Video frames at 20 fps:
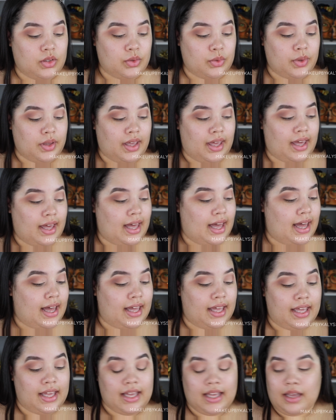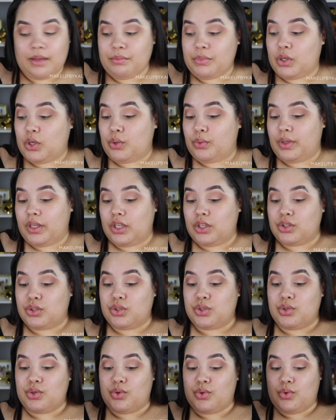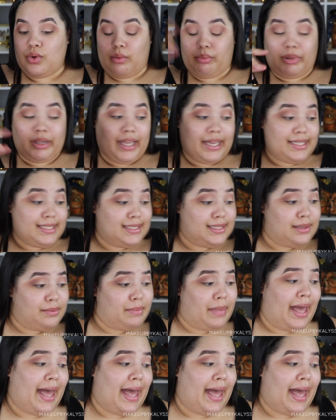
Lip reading: Okay, I am going to apply some